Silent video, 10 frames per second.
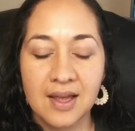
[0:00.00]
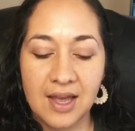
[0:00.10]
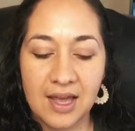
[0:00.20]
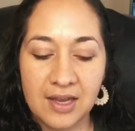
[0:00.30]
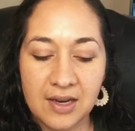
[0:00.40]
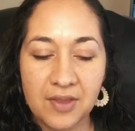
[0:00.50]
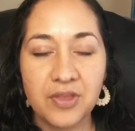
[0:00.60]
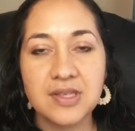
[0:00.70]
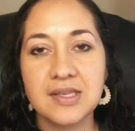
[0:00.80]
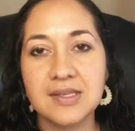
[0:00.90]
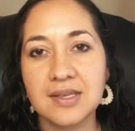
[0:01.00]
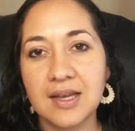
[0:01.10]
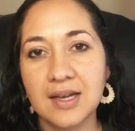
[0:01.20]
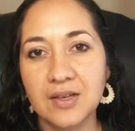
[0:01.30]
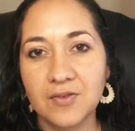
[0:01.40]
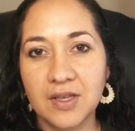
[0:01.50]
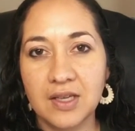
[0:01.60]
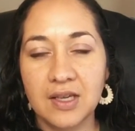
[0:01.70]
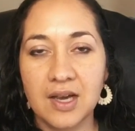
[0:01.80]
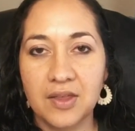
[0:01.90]
And this is kind of
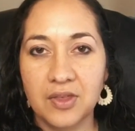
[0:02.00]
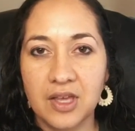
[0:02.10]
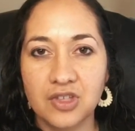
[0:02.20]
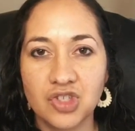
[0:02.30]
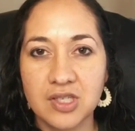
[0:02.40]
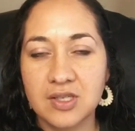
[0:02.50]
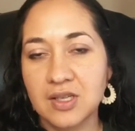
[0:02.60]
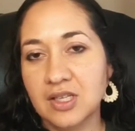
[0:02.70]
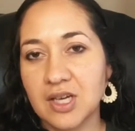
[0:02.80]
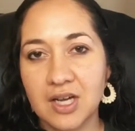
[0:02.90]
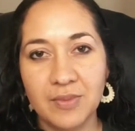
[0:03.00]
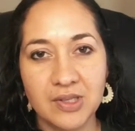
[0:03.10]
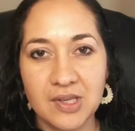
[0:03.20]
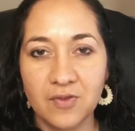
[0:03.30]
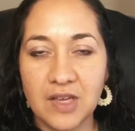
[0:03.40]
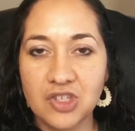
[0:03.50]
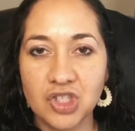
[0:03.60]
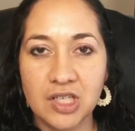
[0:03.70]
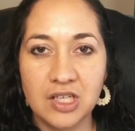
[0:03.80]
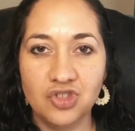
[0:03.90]
key, I think, just in talking about
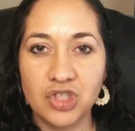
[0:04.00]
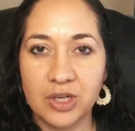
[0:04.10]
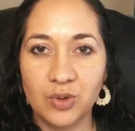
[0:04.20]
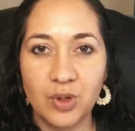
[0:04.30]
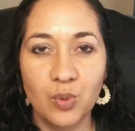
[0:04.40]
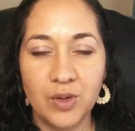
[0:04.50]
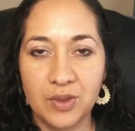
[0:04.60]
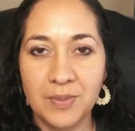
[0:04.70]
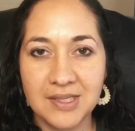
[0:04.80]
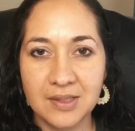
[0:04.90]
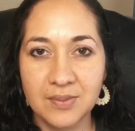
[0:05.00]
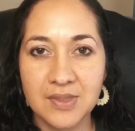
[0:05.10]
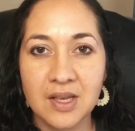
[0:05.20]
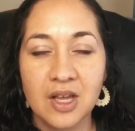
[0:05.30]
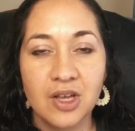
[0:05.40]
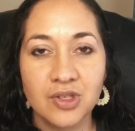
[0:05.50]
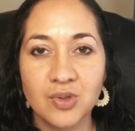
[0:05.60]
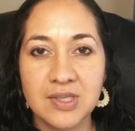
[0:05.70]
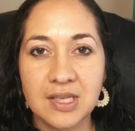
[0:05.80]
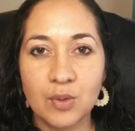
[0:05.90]
salvation in general with Muslims, to
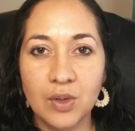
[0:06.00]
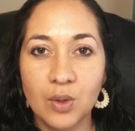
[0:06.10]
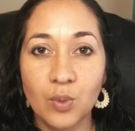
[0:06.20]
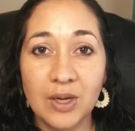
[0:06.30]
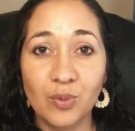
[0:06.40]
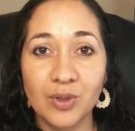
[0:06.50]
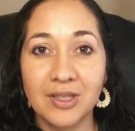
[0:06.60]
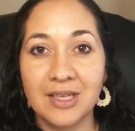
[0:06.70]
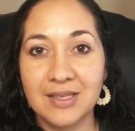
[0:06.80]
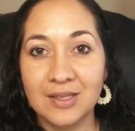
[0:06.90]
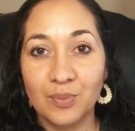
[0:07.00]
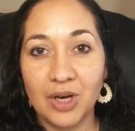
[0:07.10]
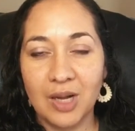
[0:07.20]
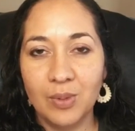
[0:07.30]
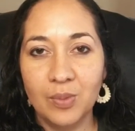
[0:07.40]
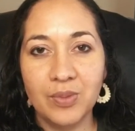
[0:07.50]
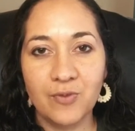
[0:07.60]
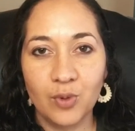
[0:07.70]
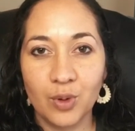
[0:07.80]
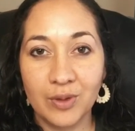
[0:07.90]
see, well, what really is a problem
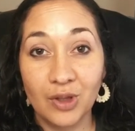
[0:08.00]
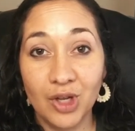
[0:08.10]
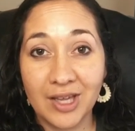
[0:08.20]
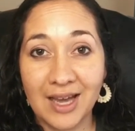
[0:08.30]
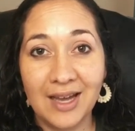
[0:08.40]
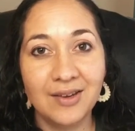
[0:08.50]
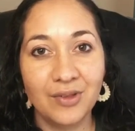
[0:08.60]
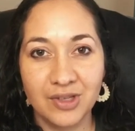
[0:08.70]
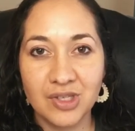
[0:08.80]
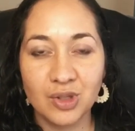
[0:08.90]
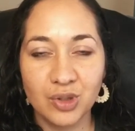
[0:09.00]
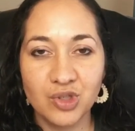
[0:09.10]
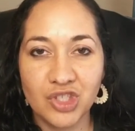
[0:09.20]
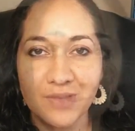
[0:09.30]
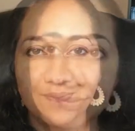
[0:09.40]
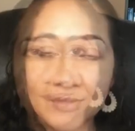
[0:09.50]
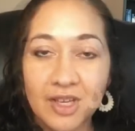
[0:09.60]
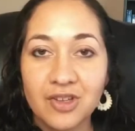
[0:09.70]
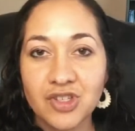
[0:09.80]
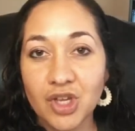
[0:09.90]
before we look at the solution.
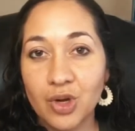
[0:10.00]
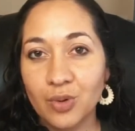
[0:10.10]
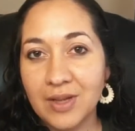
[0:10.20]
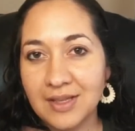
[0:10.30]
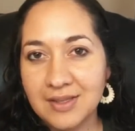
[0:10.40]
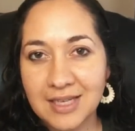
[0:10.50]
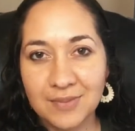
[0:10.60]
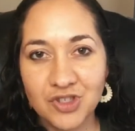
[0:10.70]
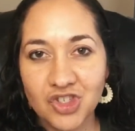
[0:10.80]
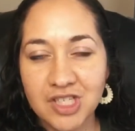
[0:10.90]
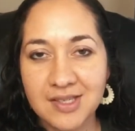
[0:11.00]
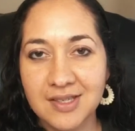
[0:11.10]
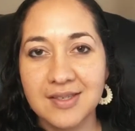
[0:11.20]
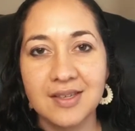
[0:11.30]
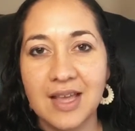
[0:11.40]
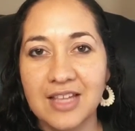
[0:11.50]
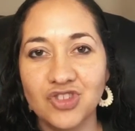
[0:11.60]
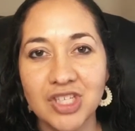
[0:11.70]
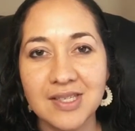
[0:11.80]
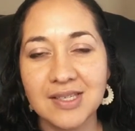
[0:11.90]
So, in steps Jesus, and
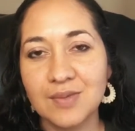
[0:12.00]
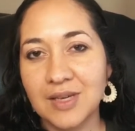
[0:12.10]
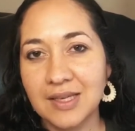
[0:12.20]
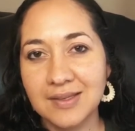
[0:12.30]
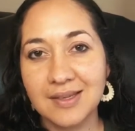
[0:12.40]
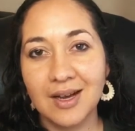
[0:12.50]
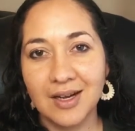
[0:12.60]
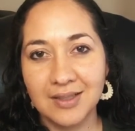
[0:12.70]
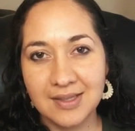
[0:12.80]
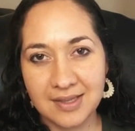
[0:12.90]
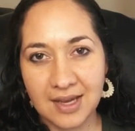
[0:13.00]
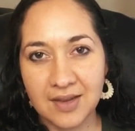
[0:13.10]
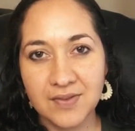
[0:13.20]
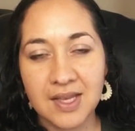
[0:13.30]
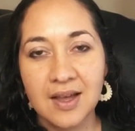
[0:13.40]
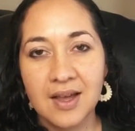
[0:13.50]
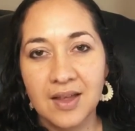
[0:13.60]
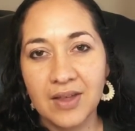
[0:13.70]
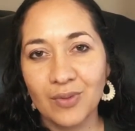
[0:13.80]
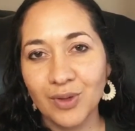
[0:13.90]
Jesus means God saves, and
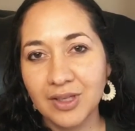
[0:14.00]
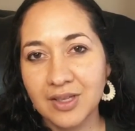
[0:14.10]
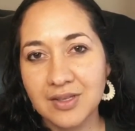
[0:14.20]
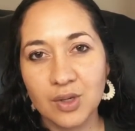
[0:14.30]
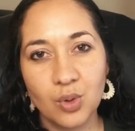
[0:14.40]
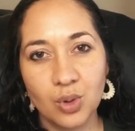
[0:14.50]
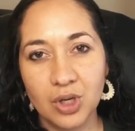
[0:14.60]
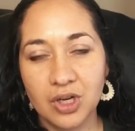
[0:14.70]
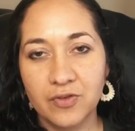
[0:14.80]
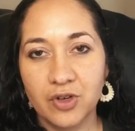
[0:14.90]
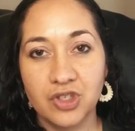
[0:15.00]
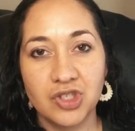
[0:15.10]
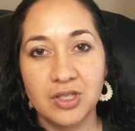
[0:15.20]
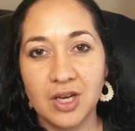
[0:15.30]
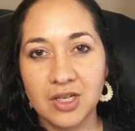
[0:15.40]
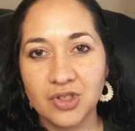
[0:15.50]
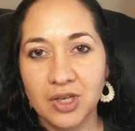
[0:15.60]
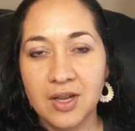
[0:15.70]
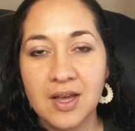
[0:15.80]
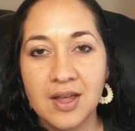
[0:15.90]
that really is the core of Christian doctrine.